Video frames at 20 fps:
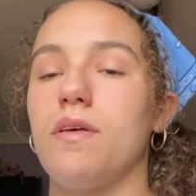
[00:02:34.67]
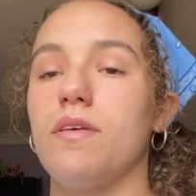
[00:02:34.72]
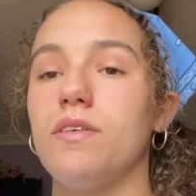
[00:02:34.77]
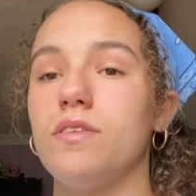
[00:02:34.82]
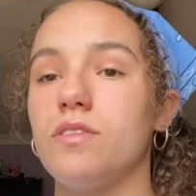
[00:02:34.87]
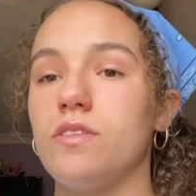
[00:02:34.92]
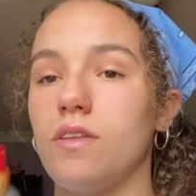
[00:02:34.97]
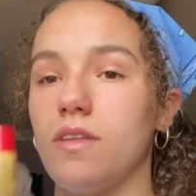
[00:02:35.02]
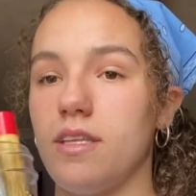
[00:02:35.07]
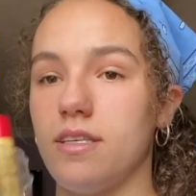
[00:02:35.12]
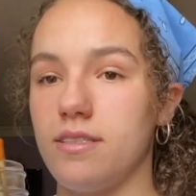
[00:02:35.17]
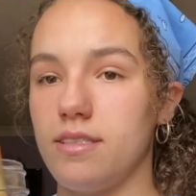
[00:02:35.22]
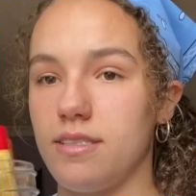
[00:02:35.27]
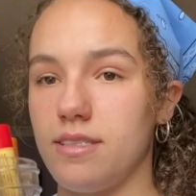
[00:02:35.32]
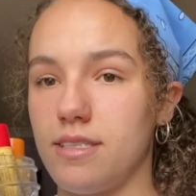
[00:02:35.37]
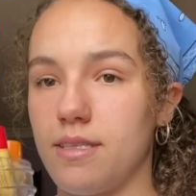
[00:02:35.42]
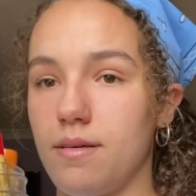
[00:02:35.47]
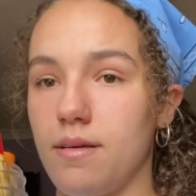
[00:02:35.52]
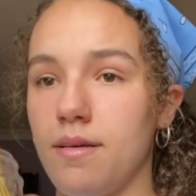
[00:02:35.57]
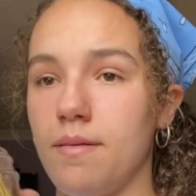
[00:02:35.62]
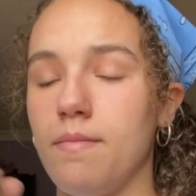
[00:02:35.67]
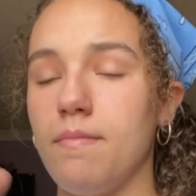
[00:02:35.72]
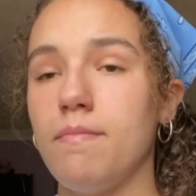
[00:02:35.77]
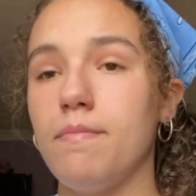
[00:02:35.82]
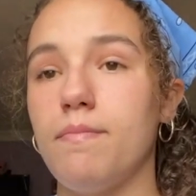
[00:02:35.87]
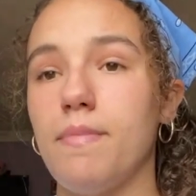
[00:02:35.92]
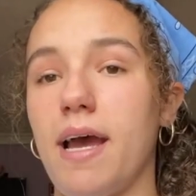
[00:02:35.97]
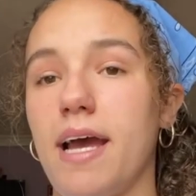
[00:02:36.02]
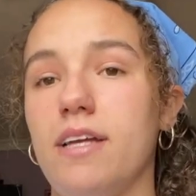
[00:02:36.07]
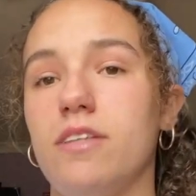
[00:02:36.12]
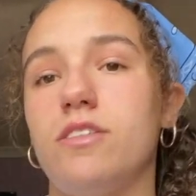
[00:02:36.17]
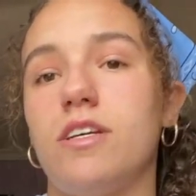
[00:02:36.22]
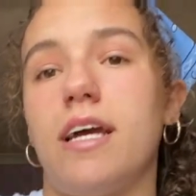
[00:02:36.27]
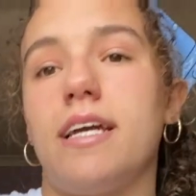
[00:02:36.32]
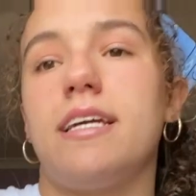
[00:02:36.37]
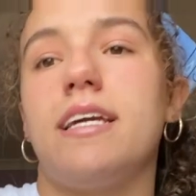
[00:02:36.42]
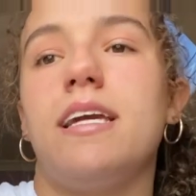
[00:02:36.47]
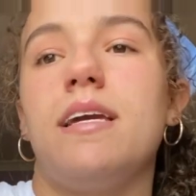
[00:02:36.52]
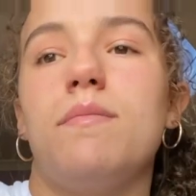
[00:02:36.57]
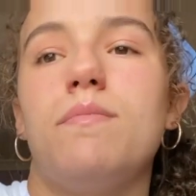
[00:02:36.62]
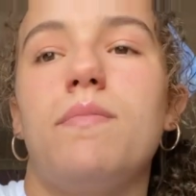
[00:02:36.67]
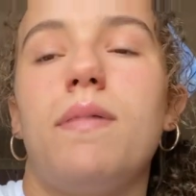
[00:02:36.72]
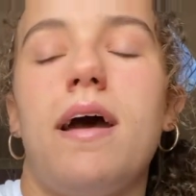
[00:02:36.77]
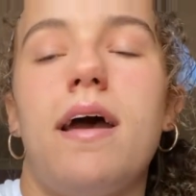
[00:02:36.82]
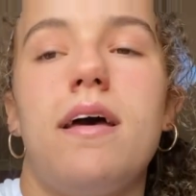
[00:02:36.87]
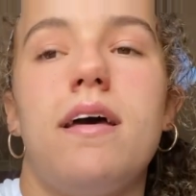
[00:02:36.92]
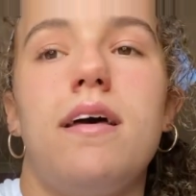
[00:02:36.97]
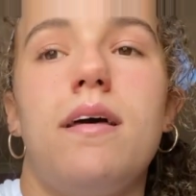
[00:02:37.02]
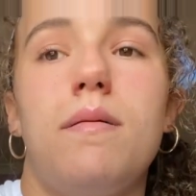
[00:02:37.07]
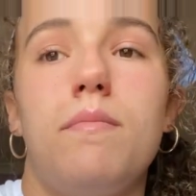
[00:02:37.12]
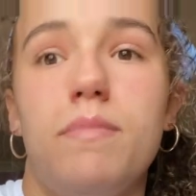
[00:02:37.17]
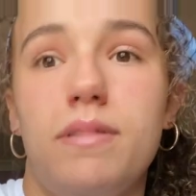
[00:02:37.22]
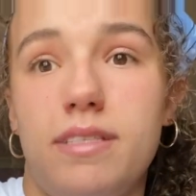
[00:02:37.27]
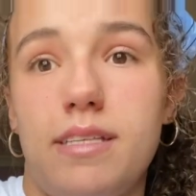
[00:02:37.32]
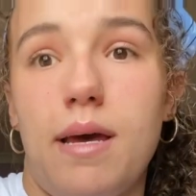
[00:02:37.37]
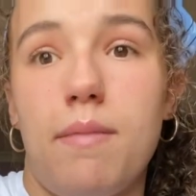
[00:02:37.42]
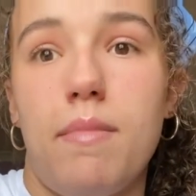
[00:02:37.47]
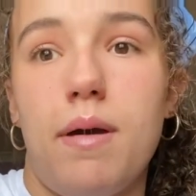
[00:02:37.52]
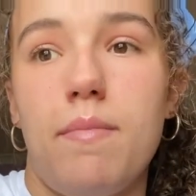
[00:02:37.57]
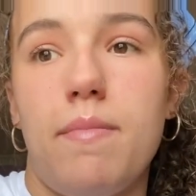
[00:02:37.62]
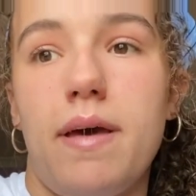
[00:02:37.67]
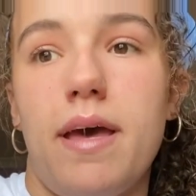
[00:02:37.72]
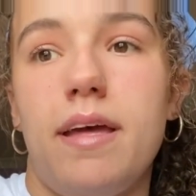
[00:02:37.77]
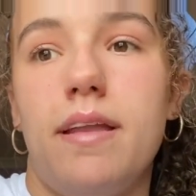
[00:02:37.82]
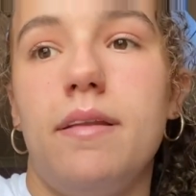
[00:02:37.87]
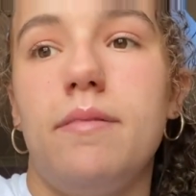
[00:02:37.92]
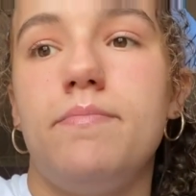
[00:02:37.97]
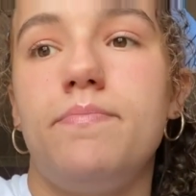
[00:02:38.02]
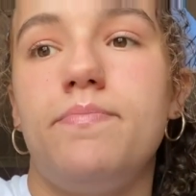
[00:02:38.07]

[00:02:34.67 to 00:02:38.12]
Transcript: So this is the batch I keep by beside my bed.